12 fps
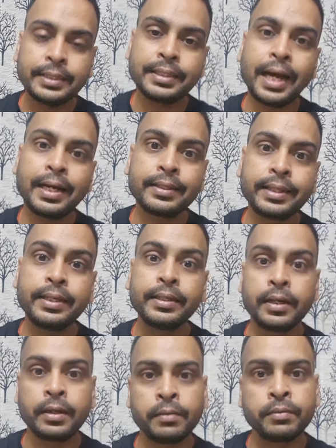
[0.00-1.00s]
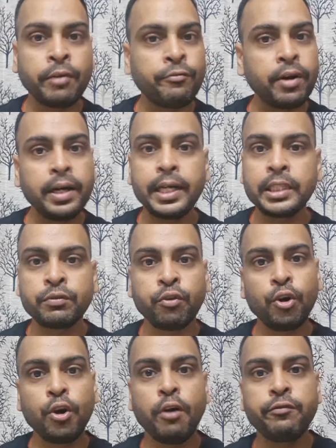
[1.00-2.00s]
is that the world is
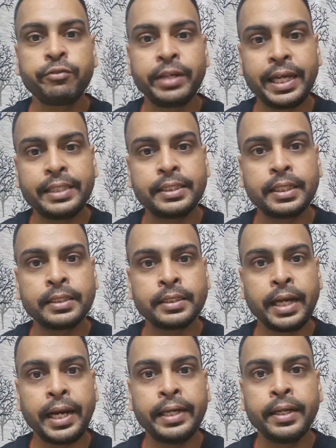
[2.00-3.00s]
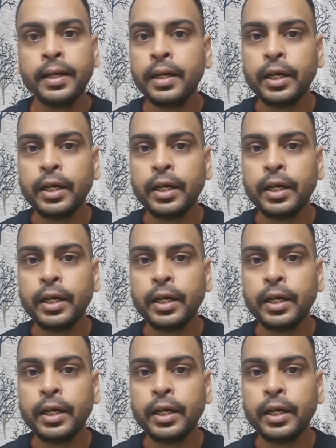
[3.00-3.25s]
full of dangers, right?